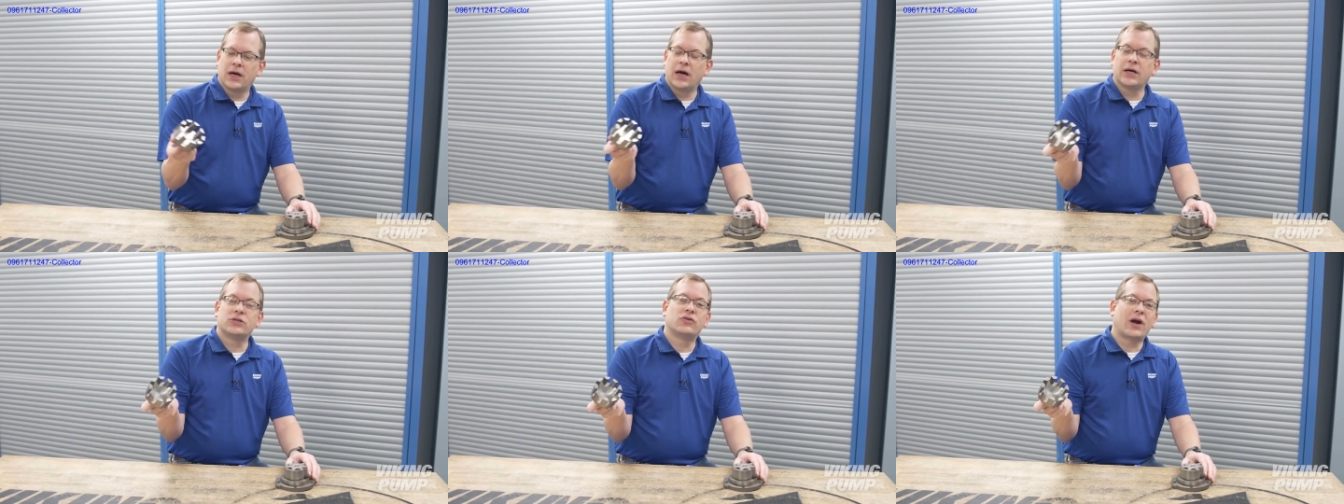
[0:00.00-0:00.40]

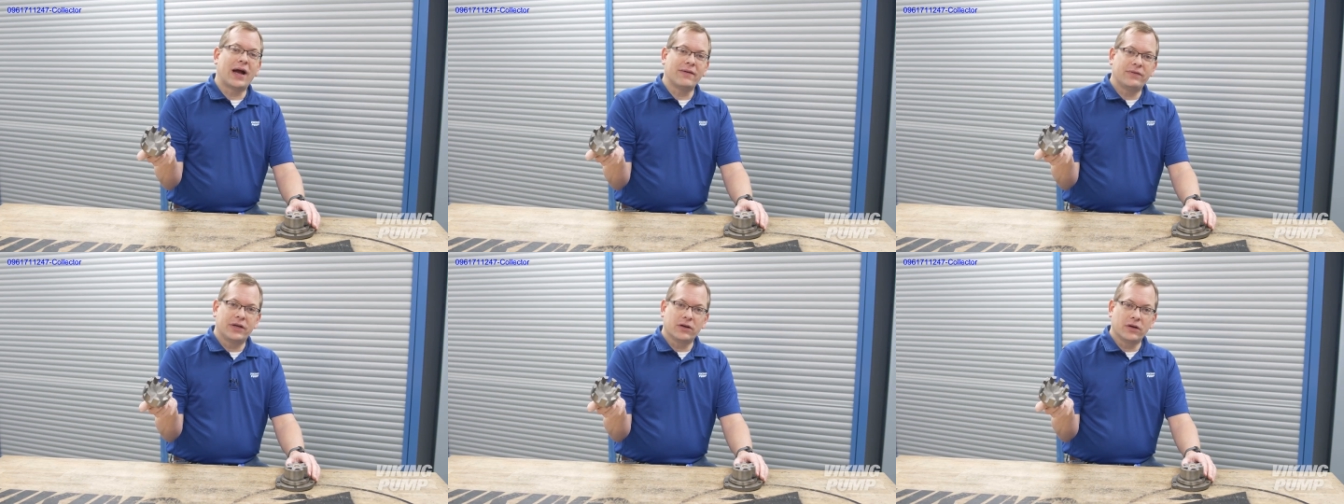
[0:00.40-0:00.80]
a
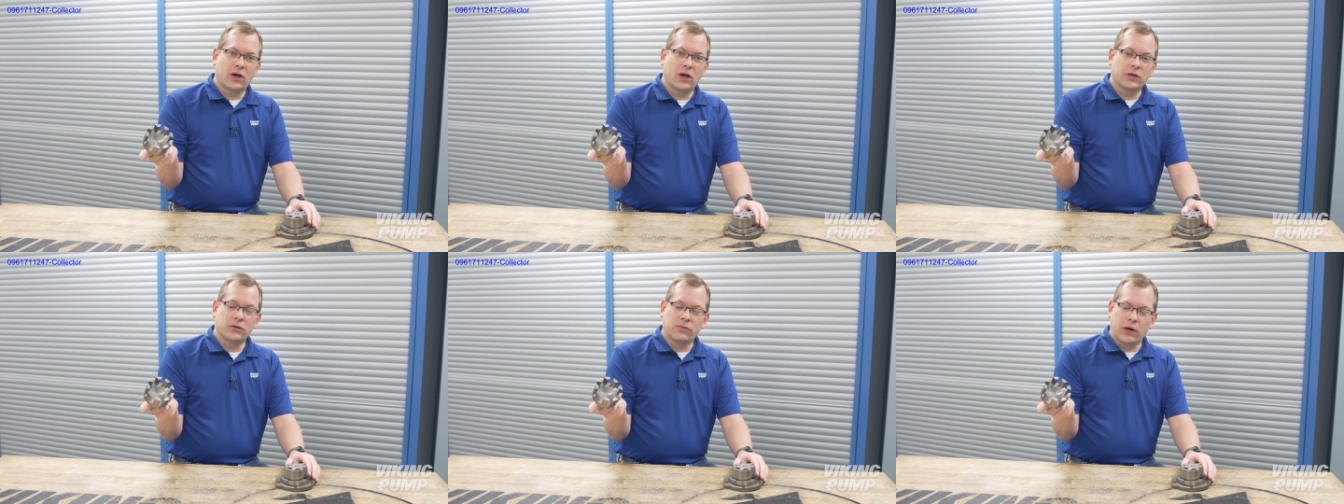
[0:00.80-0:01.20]
drive gear
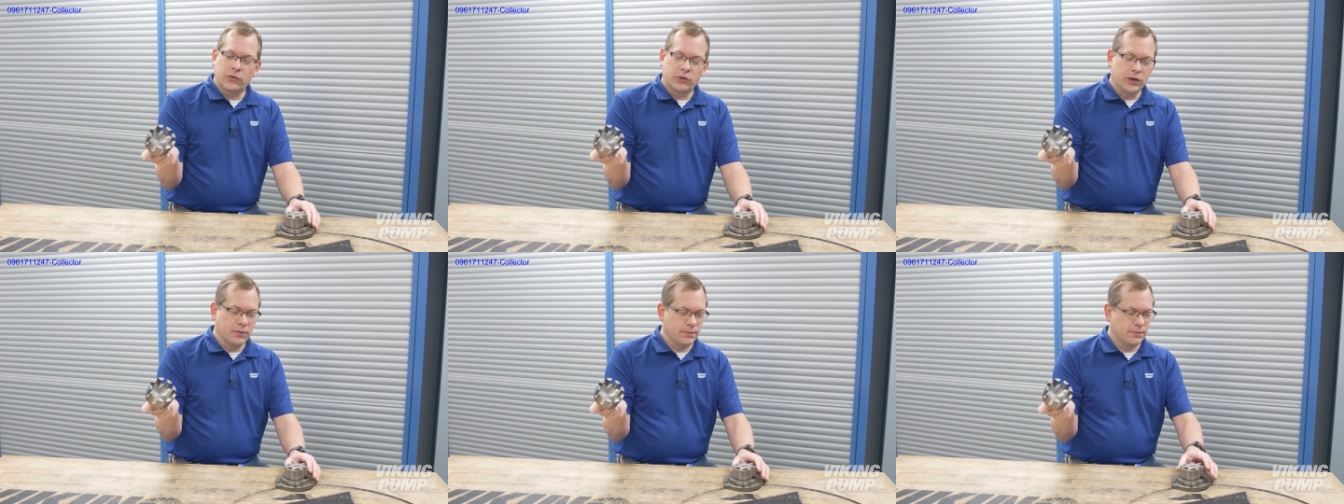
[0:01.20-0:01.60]
called a
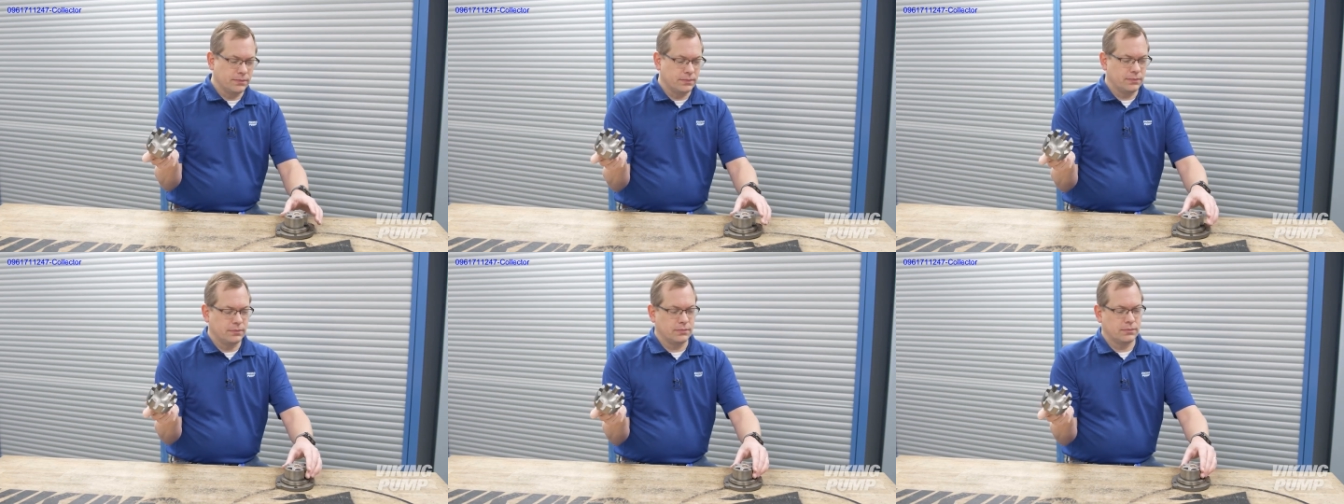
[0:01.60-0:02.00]
rotor,
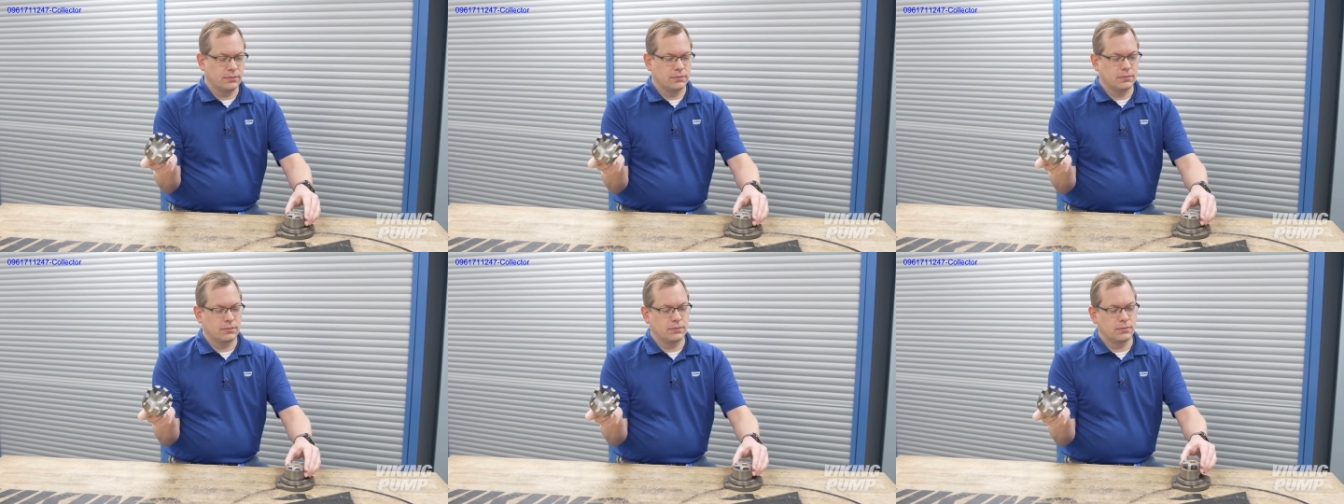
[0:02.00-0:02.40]

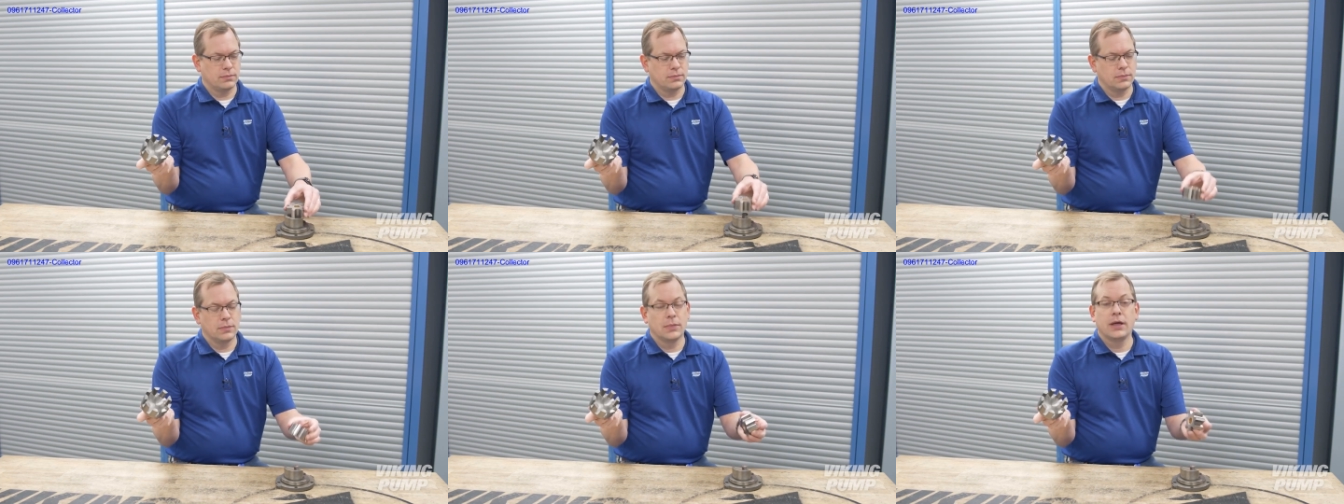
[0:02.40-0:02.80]

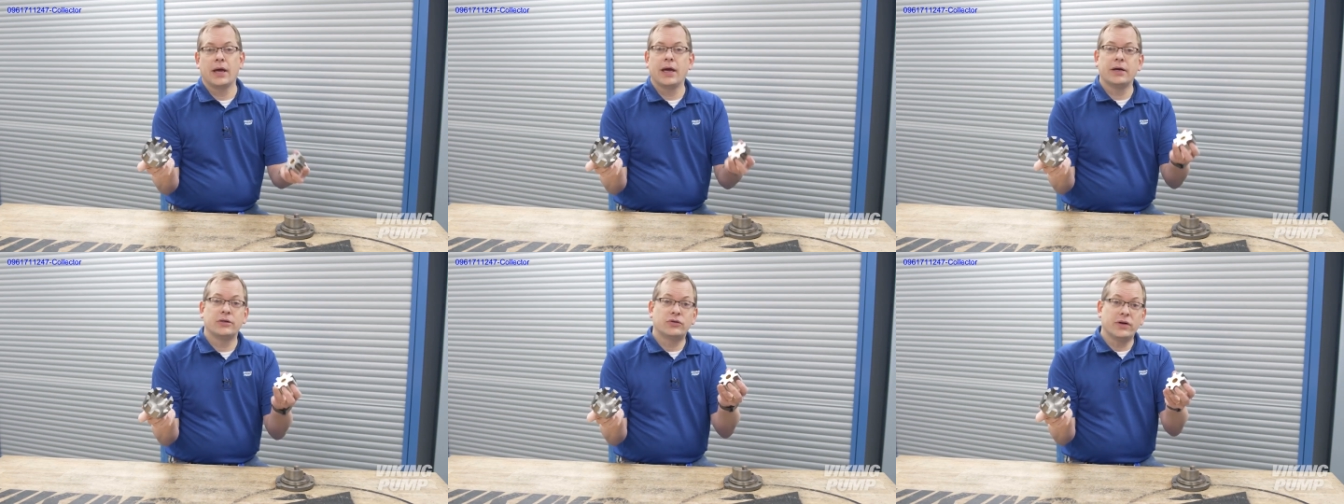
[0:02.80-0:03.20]

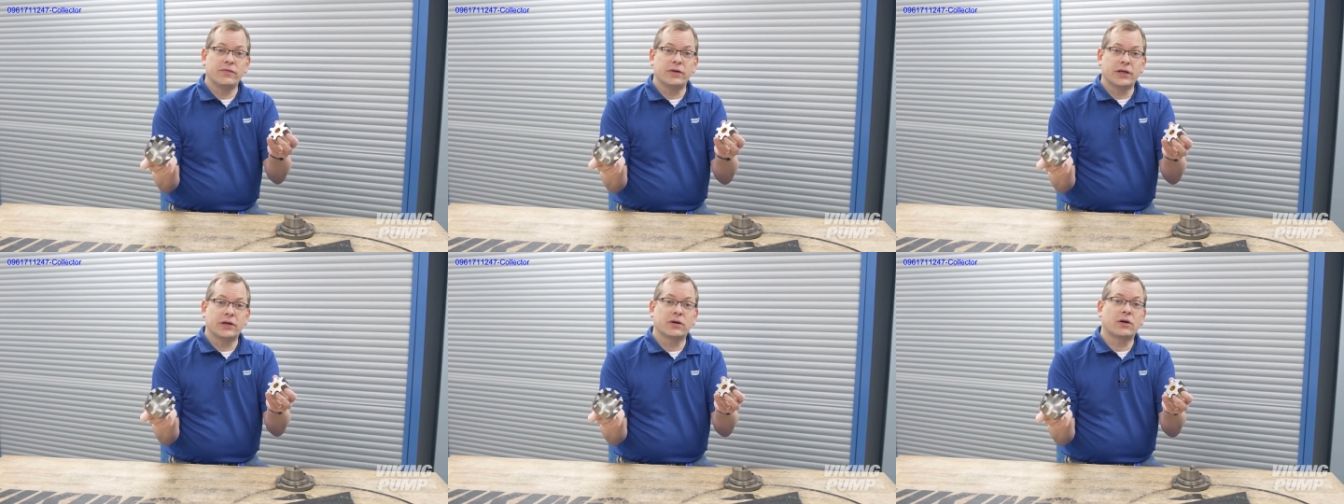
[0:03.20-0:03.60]
and a
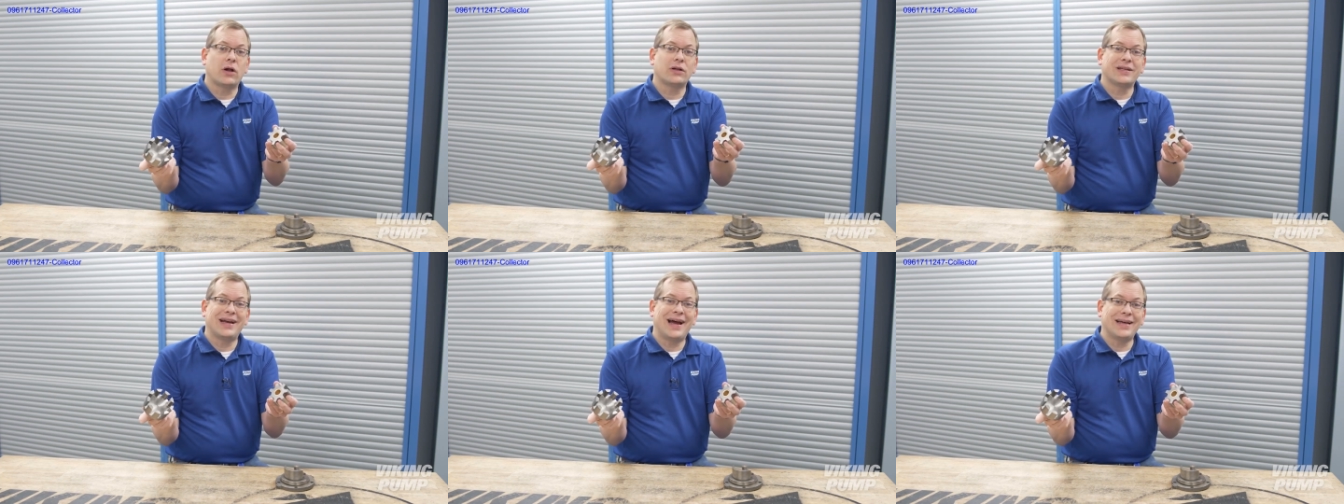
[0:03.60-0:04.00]
driven gear
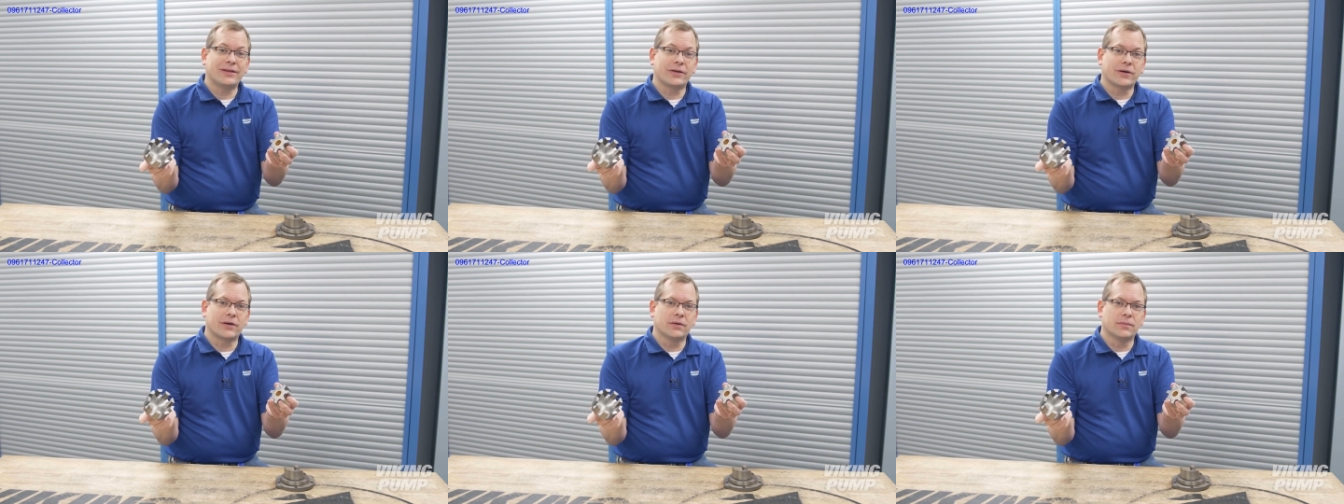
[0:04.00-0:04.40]
called an
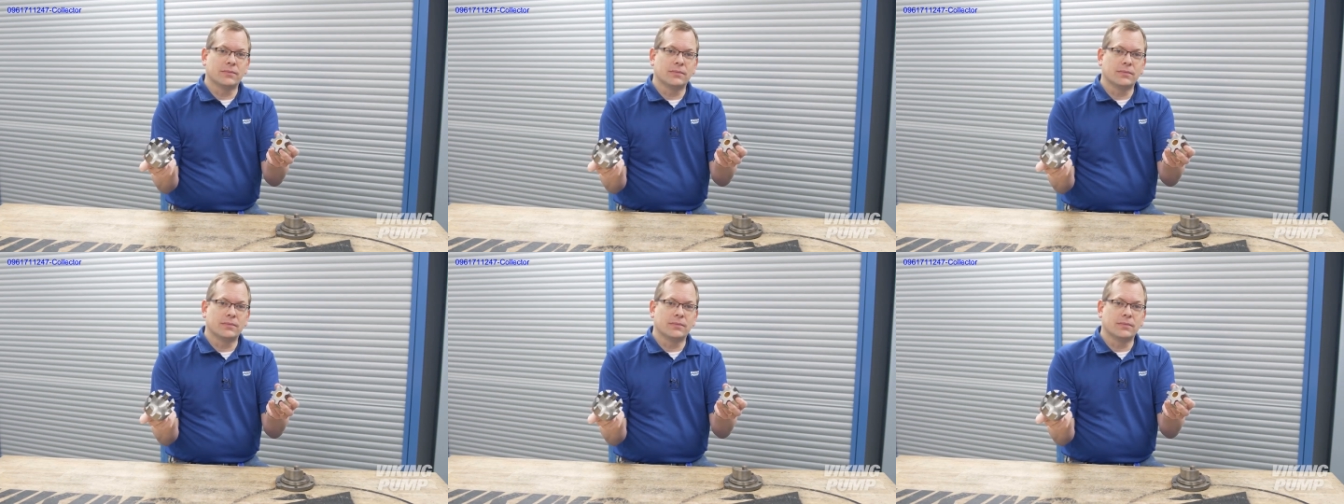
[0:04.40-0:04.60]
idler.